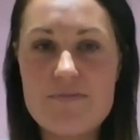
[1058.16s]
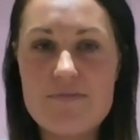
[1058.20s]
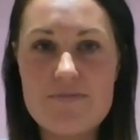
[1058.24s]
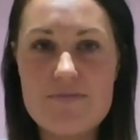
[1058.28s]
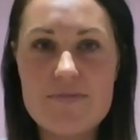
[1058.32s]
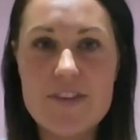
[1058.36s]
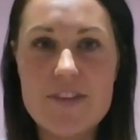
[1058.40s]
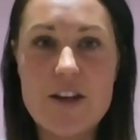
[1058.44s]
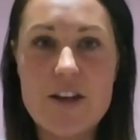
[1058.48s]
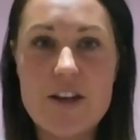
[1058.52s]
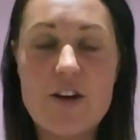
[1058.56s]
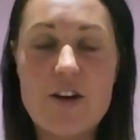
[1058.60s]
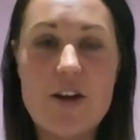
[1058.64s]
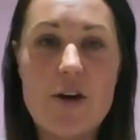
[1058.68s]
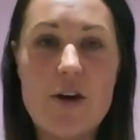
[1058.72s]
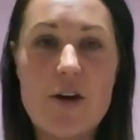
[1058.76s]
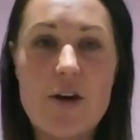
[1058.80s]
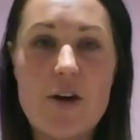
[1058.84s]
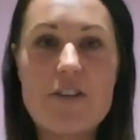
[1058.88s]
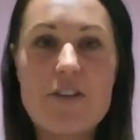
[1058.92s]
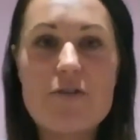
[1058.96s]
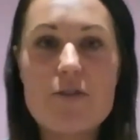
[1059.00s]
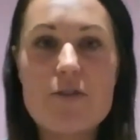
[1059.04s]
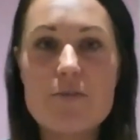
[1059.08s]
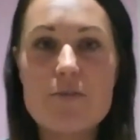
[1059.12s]
you know
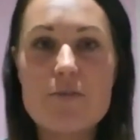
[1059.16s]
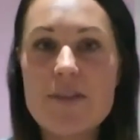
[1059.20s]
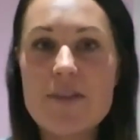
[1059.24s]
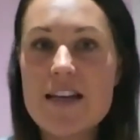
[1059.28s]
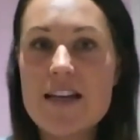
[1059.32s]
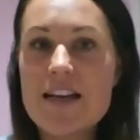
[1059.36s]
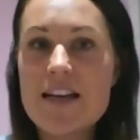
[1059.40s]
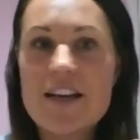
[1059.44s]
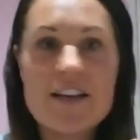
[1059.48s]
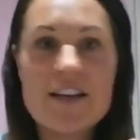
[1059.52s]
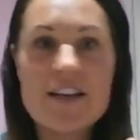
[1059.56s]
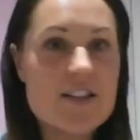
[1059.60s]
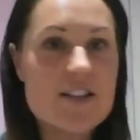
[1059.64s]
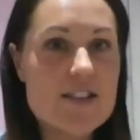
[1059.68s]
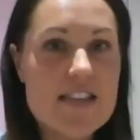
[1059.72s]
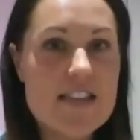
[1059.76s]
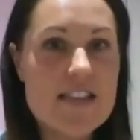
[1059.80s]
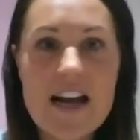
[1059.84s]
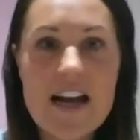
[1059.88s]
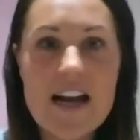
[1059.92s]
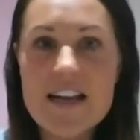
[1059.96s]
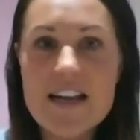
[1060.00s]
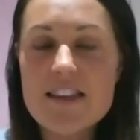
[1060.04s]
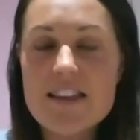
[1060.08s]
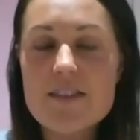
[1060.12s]
going from
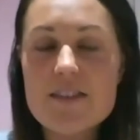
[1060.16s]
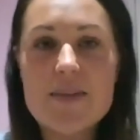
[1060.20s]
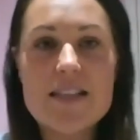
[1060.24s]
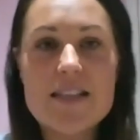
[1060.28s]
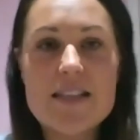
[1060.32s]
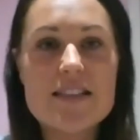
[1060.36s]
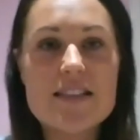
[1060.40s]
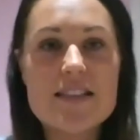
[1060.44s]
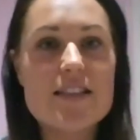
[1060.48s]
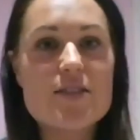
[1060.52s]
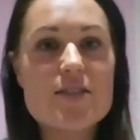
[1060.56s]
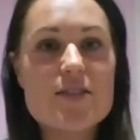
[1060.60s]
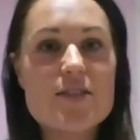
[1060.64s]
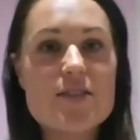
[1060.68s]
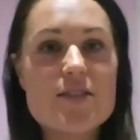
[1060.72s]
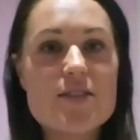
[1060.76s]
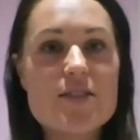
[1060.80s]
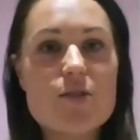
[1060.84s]
starting the business